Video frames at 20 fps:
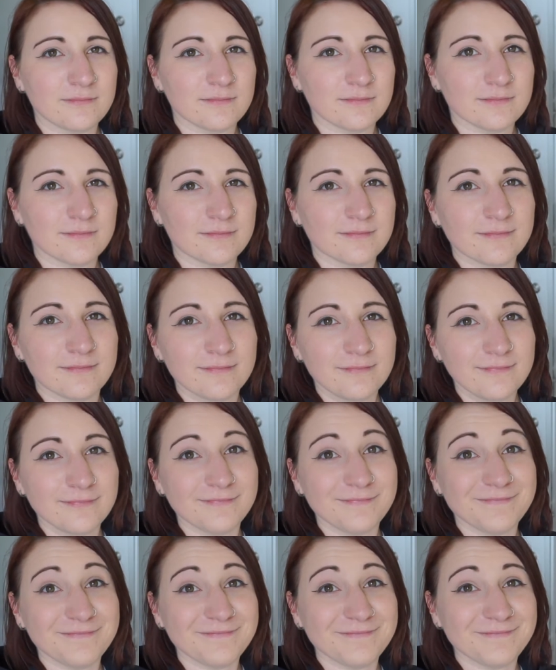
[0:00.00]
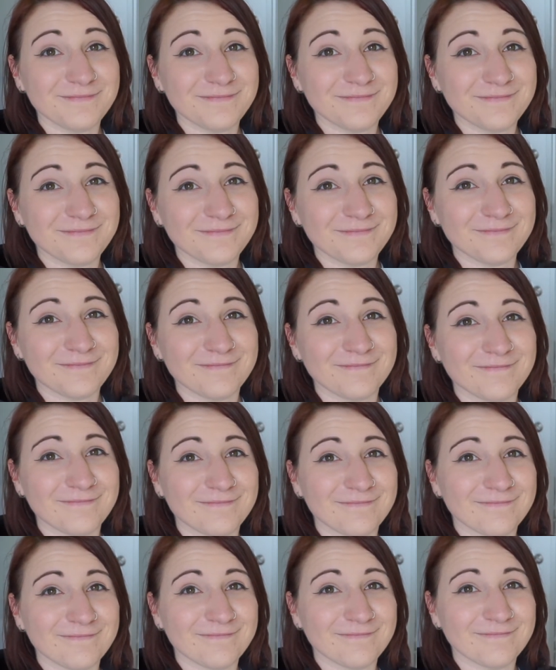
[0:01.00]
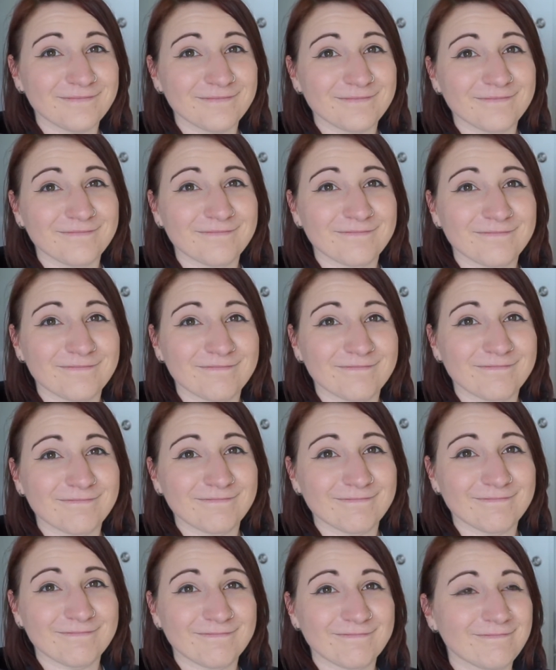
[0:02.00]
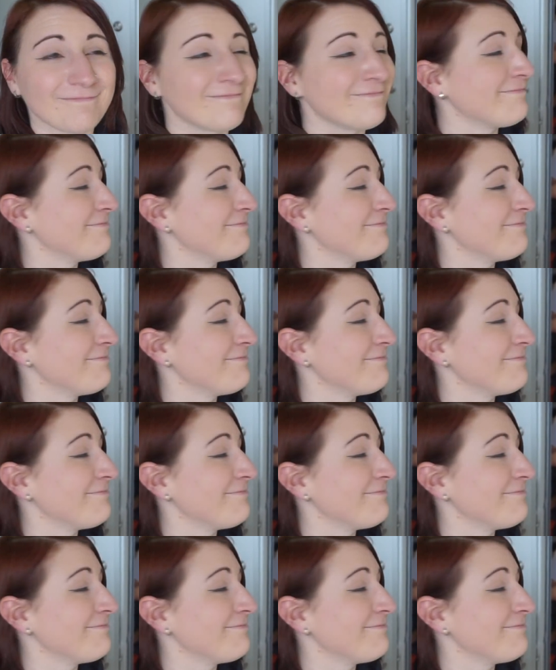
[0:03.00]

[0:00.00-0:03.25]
No one is speaking in this clip.